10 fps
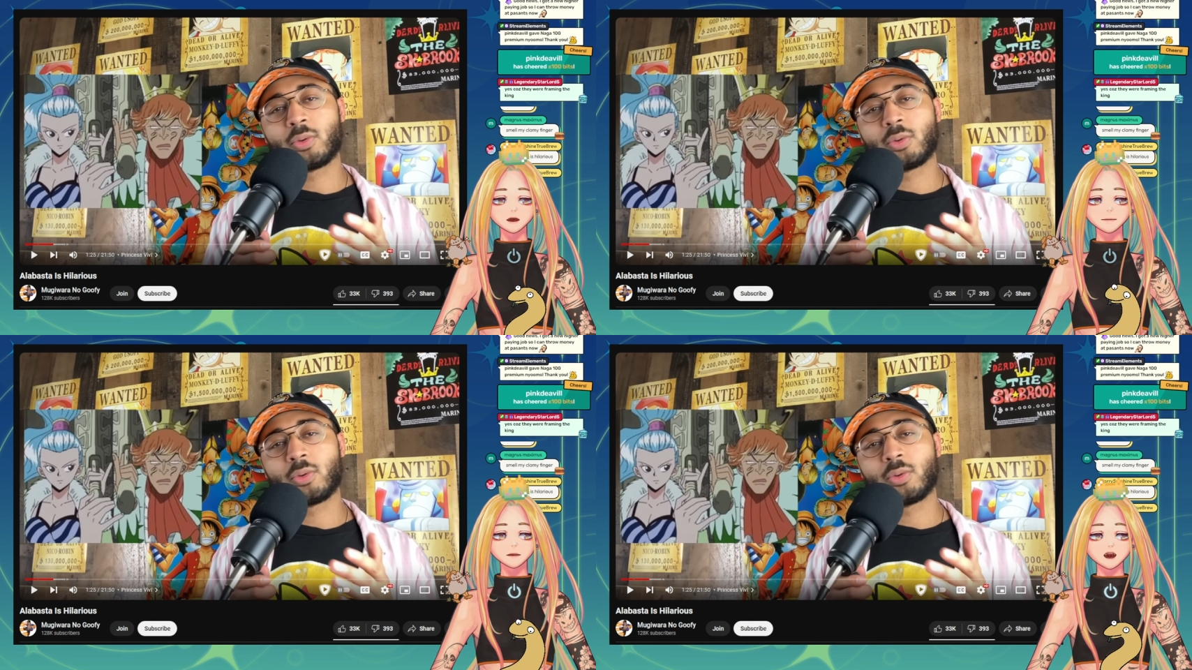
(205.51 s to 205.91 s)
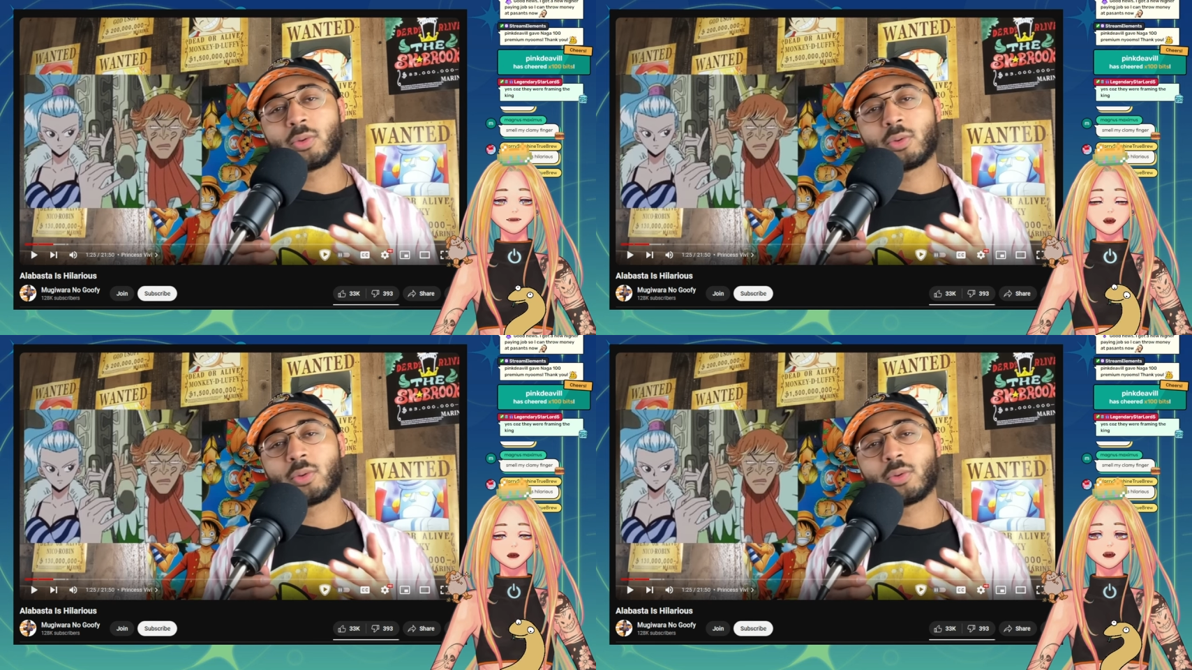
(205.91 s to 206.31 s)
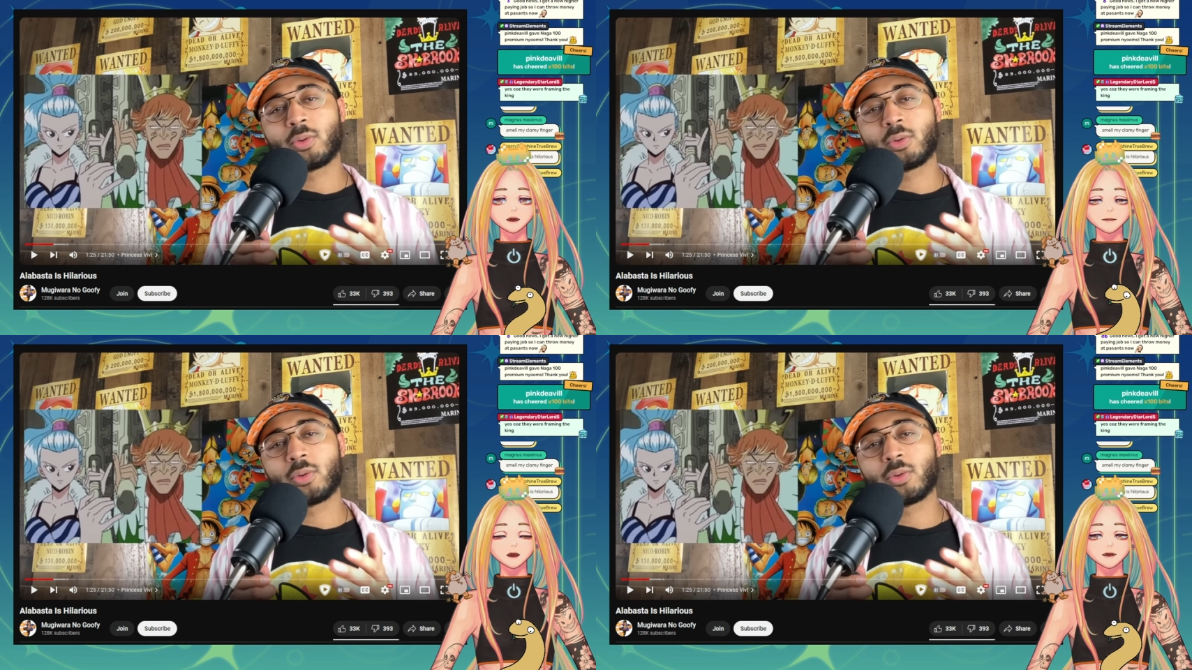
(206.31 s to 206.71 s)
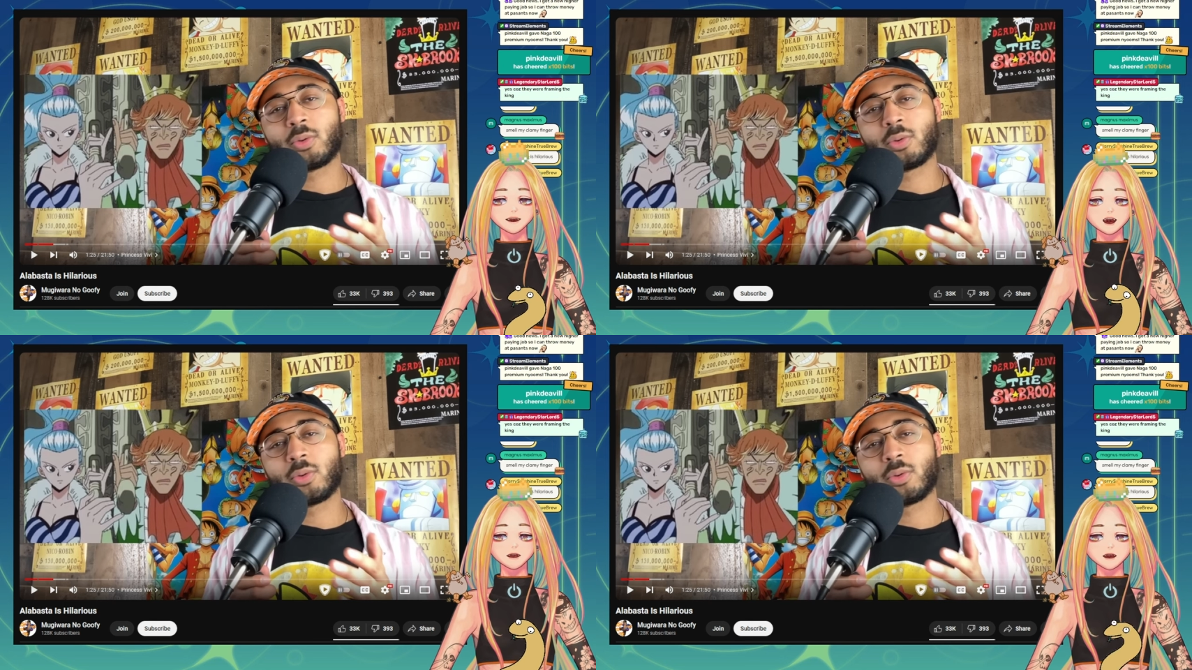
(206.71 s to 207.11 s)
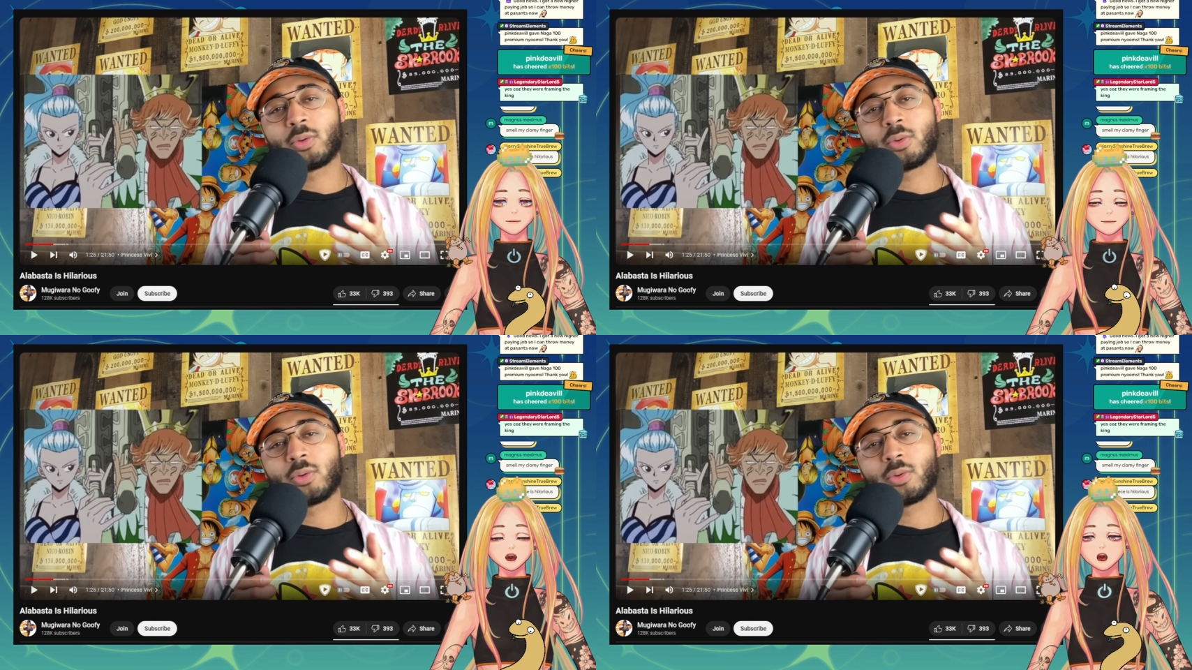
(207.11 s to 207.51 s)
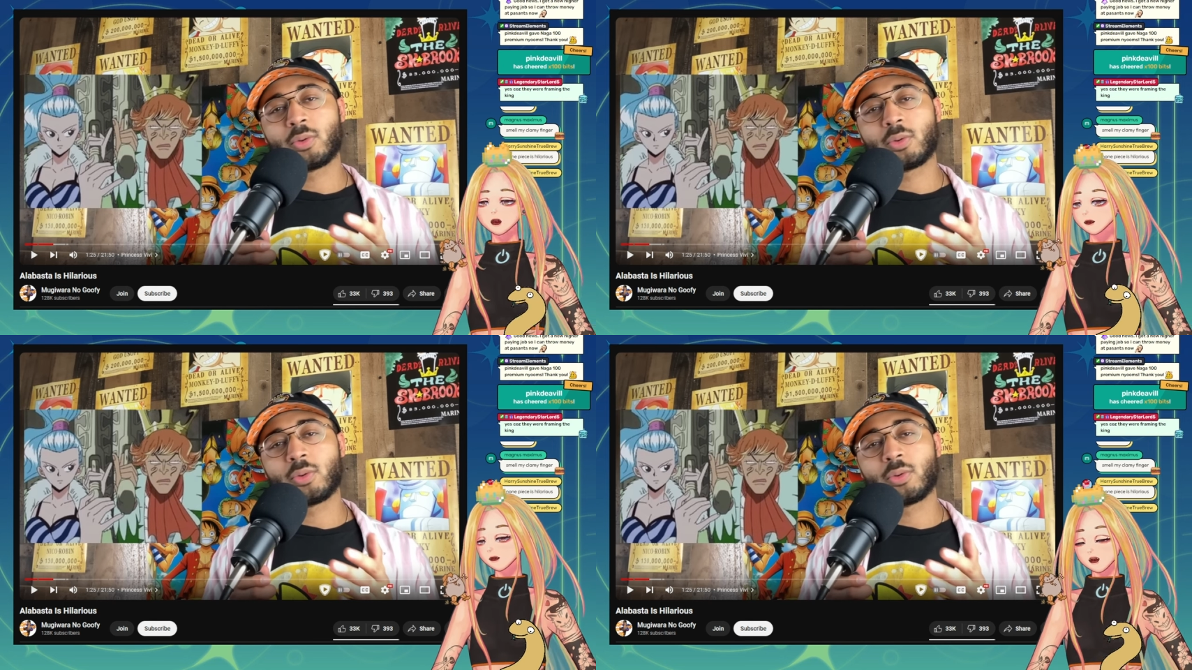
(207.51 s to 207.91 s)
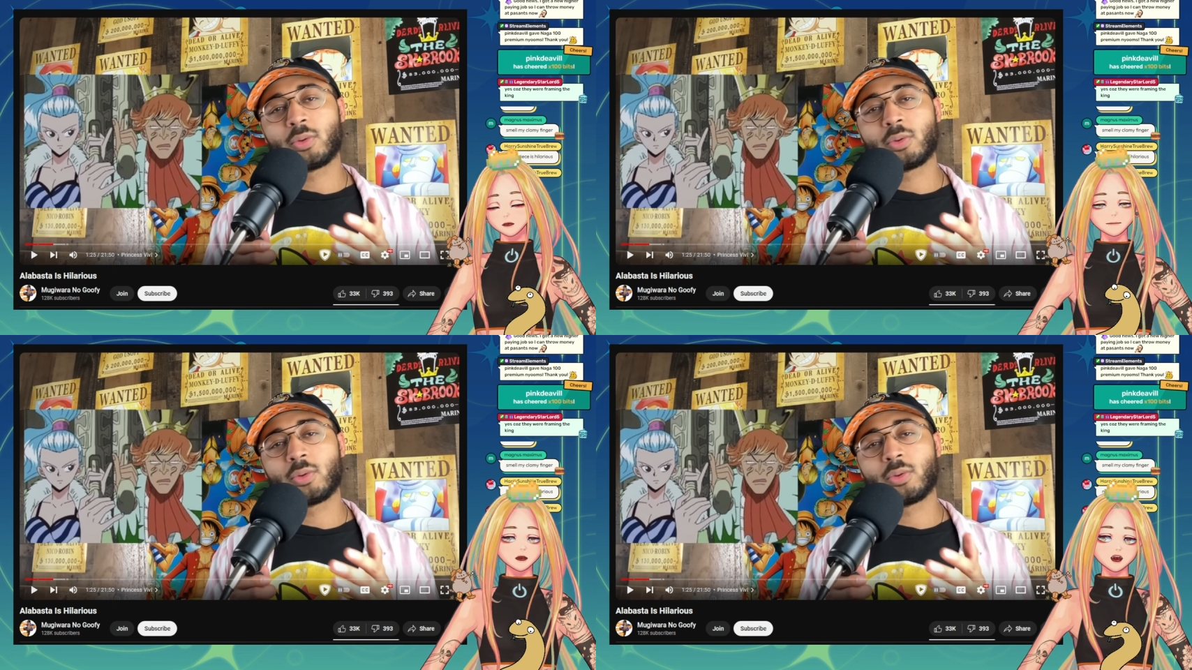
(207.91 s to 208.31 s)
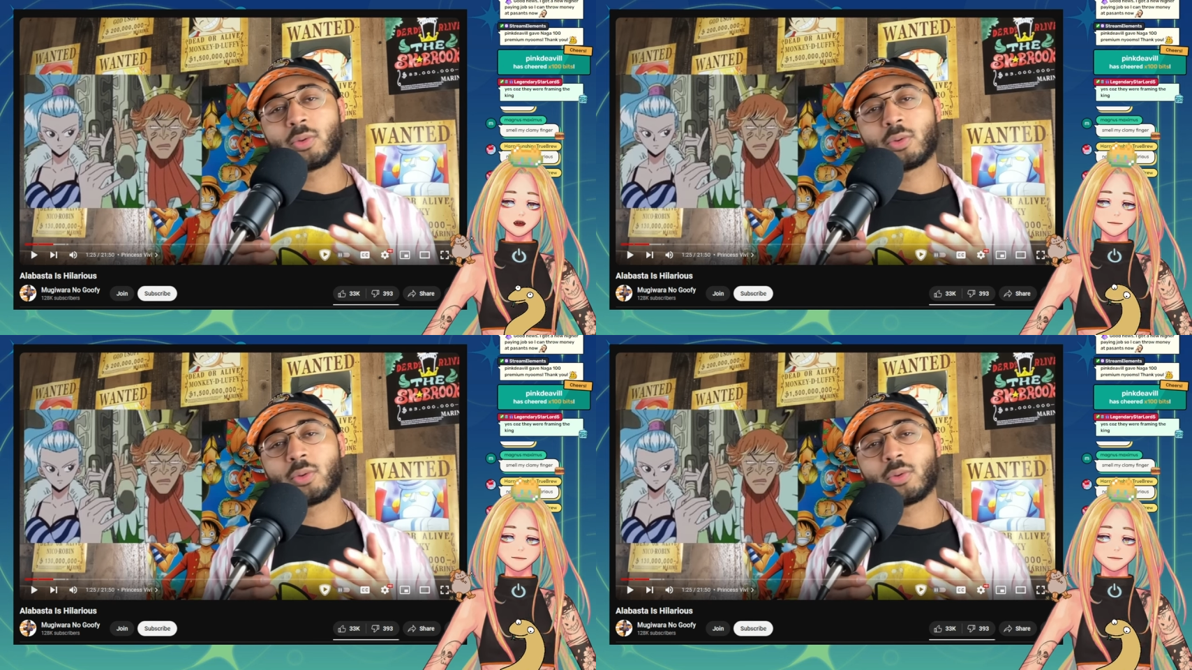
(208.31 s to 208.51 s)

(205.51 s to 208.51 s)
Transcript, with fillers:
Speaker 1: we must investigate this. Oh yeah, never mind.